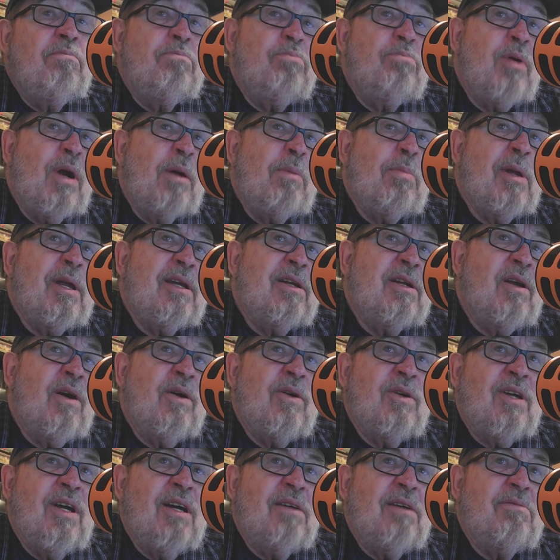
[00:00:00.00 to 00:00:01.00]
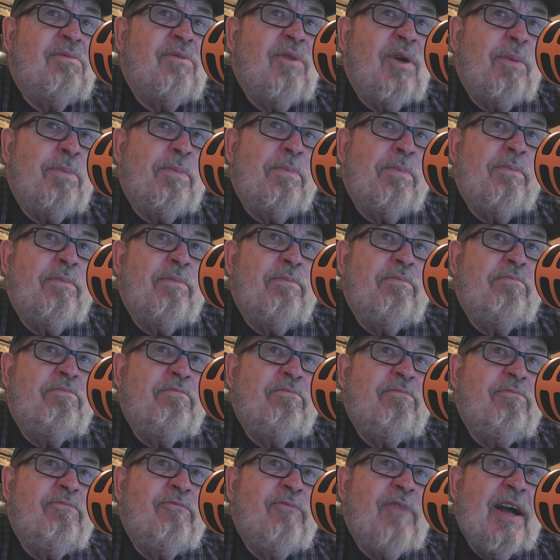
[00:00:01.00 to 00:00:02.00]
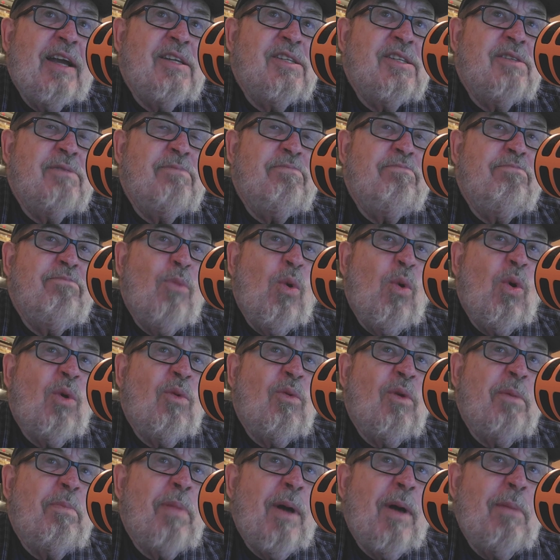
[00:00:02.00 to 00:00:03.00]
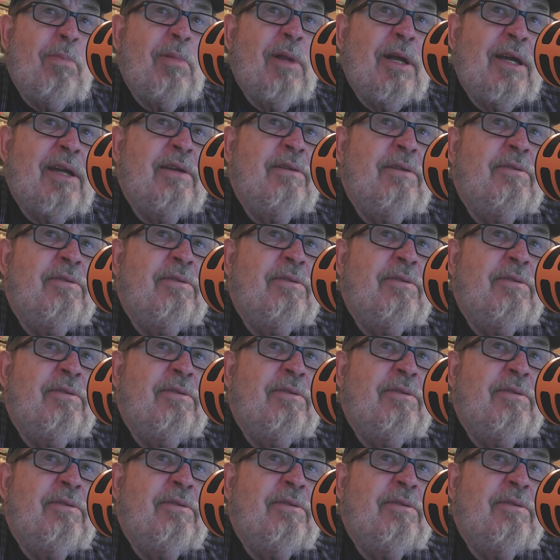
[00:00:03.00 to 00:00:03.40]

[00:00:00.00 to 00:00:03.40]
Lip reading: Probably I'd go to find more Republican.